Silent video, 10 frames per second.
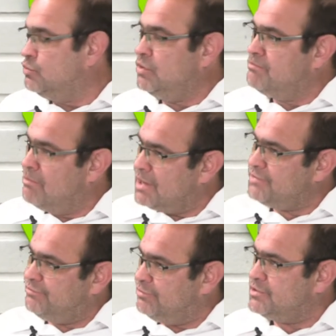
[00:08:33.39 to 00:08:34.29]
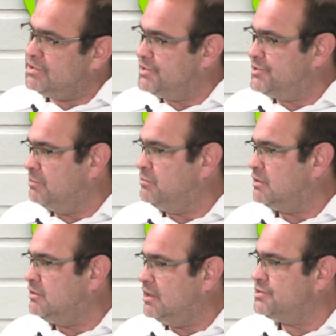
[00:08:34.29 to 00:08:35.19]
must first accept
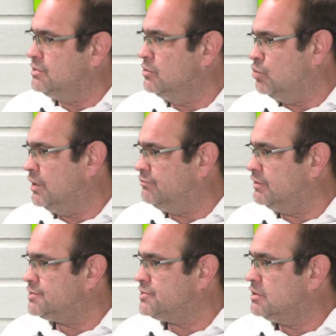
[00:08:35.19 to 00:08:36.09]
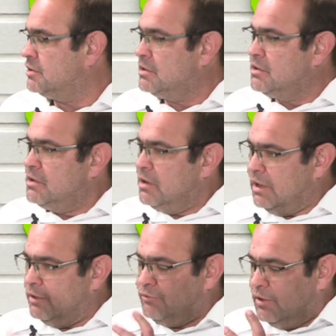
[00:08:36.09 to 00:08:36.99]
that there is no quick fix.
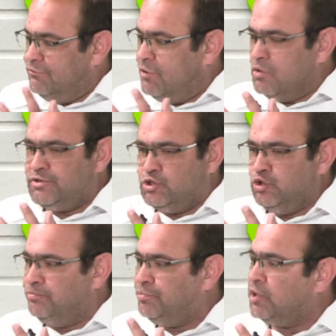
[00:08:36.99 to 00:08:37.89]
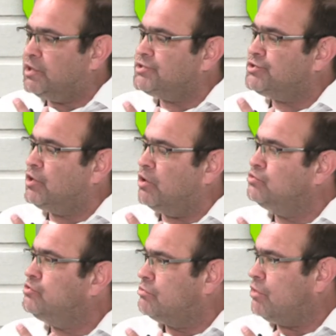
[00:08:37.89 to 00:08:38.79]
If those two pillars
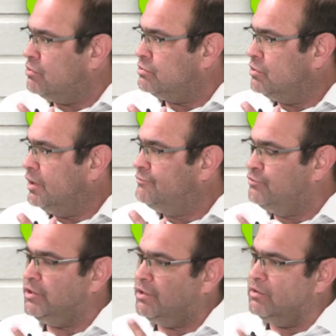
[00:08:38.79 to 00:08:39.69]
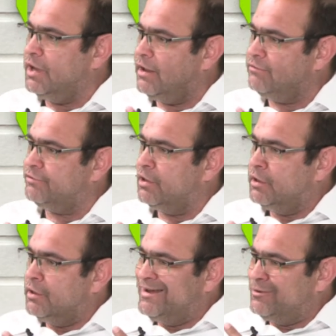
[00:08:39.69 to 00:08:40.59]
don't grow, if we don't have
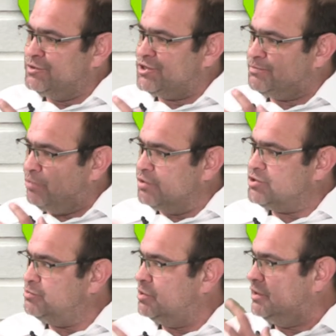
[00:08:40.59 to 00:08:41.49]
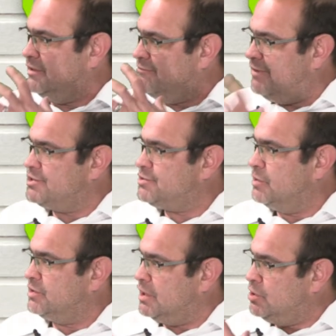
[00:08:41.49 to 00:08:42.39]
responsible
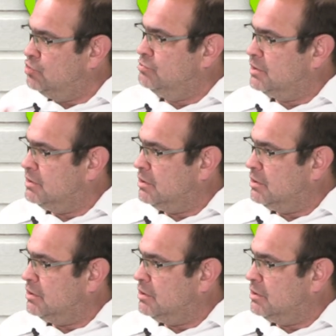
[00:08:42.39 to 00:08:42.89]
investment in human